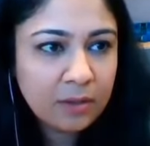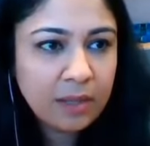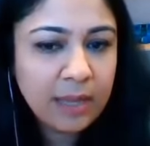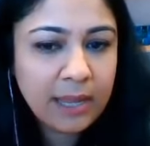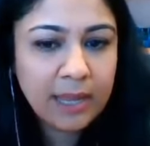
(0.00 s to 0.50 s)

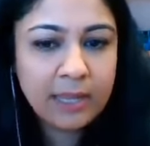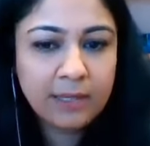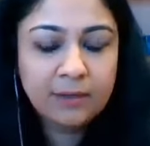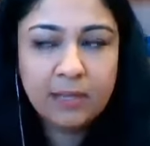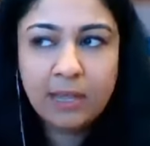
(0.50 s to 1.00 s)

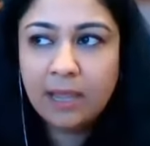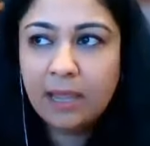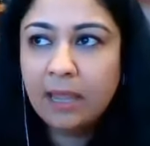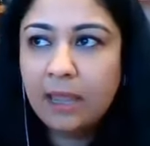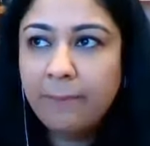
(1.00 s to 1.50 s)
And
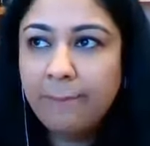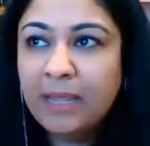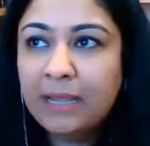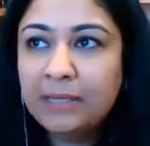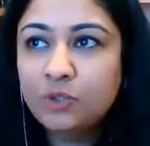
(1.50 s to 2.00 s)

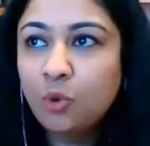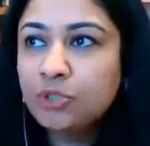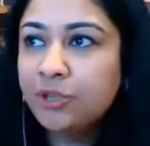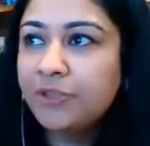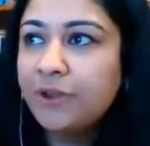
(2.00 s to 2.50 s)
because those
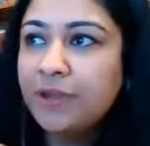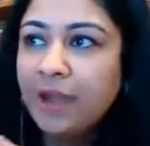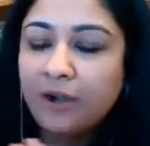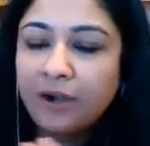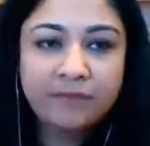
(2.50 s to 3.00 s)
are the
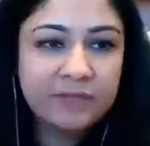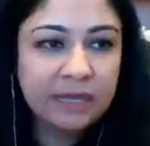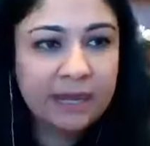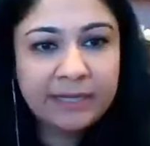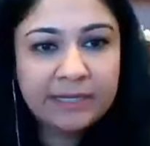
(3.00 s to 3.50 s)
narratives that
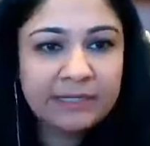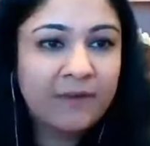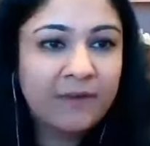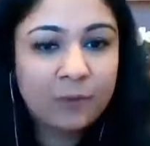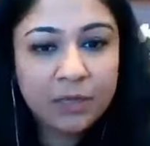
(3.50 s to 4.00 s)
kind of
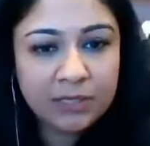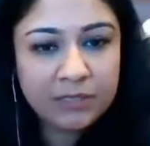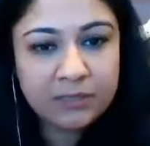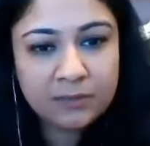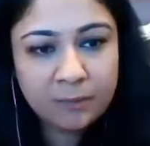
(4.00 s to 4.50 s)
surround
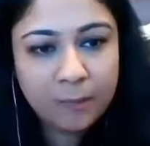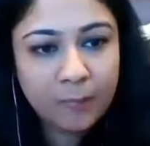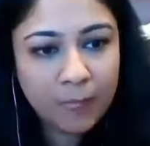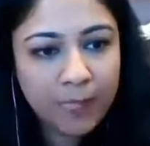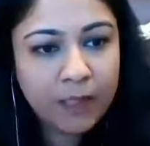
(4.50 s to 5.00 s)
us.
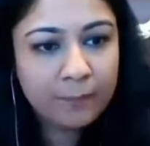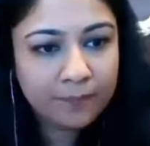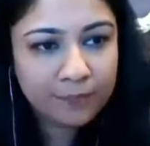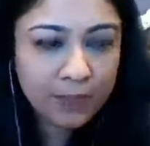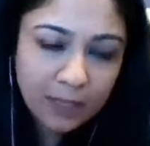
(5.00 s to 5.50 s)

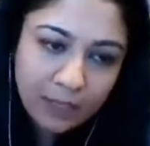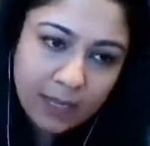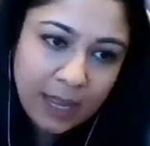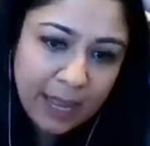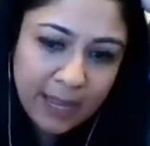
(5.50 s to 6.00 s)

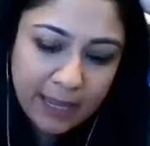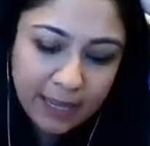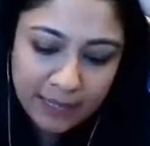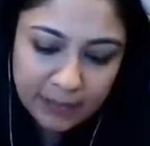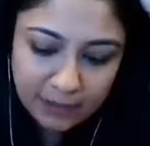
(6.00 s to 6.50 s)

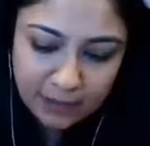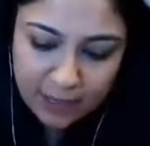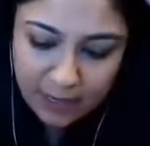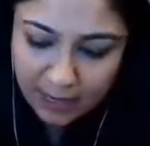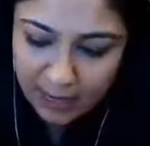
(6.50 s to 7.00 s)
And
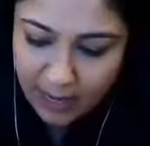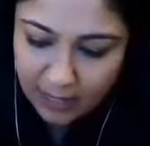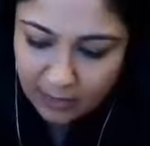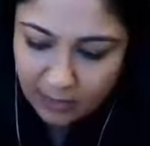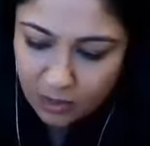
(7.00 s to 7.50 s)

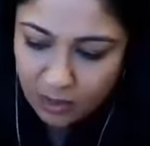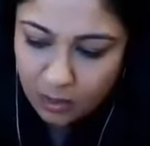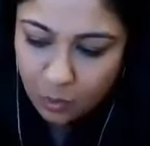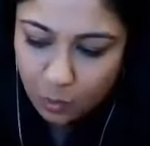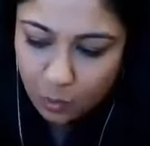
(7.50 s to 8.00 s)

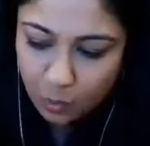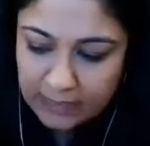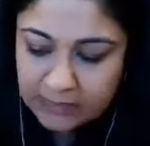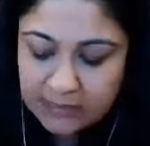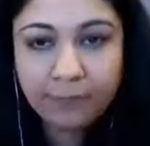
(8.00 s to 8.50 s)
when
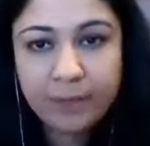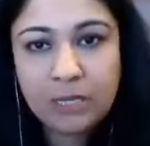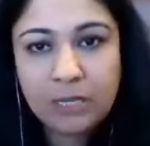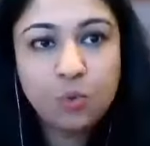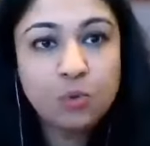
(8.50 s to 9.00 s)

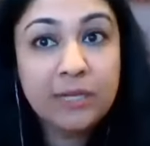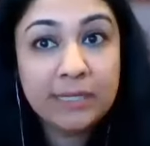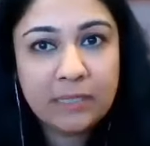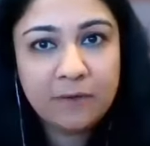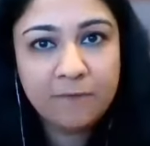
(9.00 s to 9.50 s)
somebody who
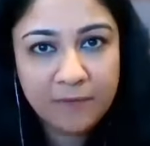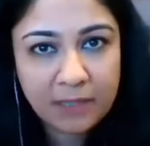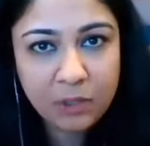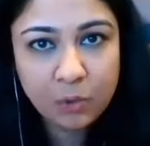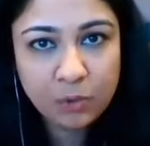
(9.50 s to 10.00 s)
doesn't
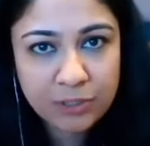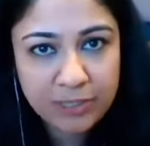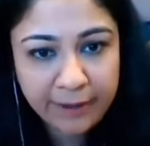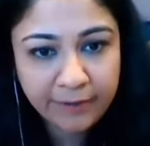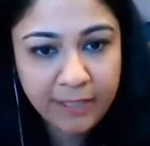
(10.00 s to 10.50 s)
fit those
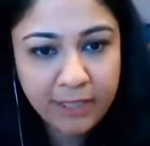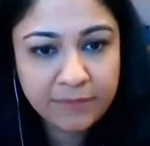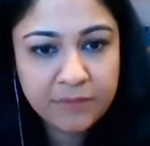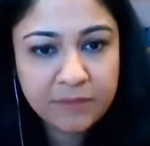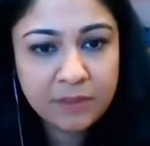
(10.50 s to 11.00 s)

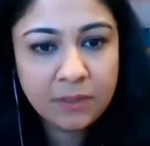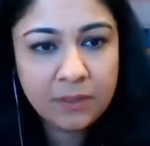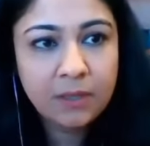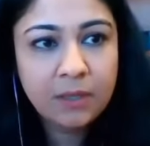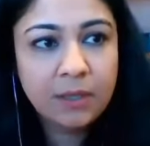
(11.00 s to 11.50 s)
narratives
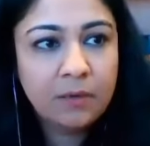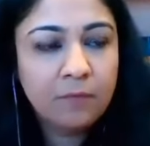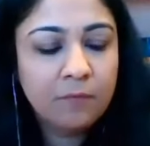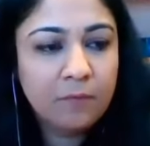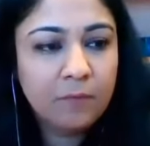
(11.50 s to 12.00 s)

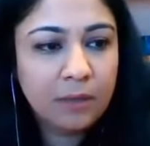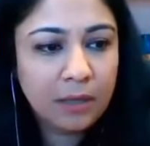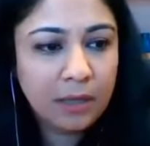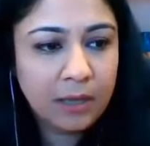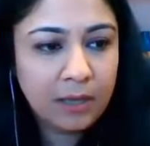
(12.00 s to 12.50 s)

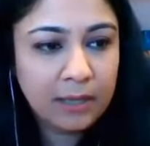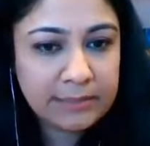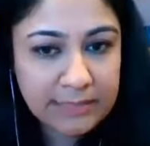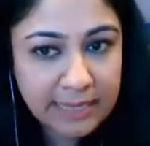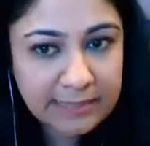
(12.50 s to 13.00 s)

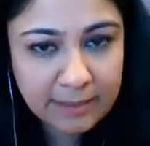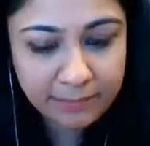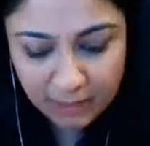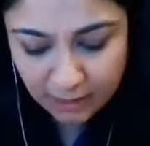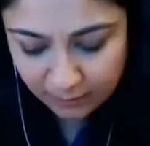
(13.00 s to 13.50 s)
says
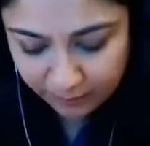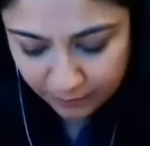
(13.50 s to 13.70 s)
something,